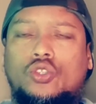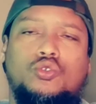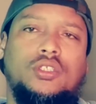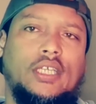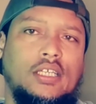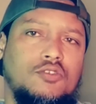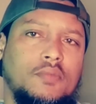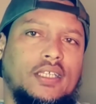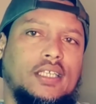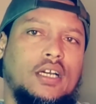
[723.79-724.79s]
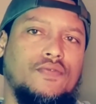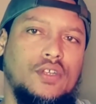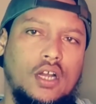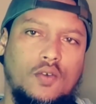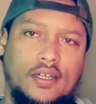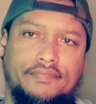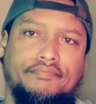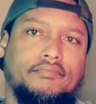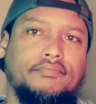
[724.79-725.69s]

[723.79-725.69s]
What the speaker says: to say to myself, you know what,